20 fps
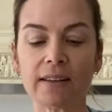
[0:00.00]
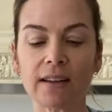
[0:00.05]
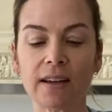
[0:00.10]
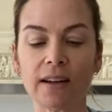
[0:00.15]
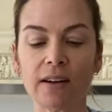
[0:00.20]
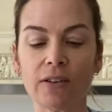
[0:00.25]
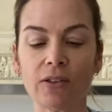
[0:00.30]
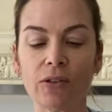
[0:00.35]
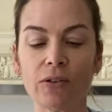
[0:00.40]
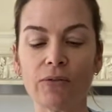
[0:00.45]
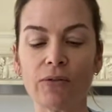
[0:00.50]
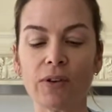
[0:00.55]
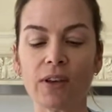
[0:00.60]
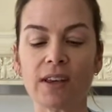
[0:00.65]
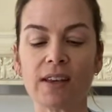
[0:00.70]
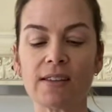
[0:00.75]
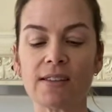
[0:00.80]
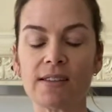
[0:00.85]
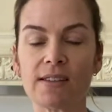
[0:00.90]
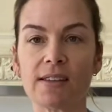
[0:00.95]
I don't know if you
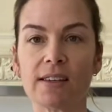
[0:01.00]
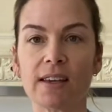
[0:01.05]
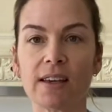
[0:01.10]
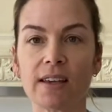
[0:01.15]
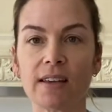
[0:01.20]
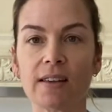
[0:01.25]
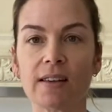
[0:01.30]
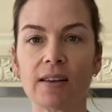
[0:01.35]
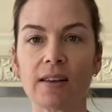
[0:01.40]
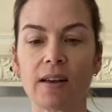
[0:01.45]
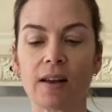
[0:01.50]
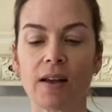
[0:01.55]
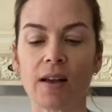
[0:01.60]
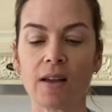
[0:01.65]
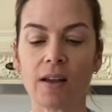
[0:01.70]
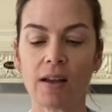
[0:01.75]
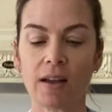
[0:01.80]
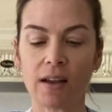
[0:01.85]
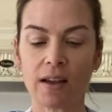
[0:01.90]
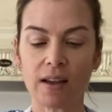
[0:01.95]
can see it.
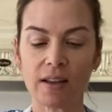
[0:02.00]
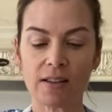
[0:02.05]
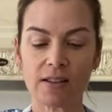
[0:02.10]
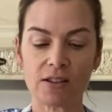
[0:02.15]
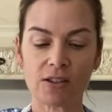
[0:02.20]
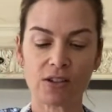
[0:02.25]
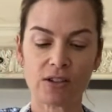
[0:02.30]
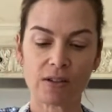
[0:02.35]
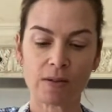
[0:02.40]
It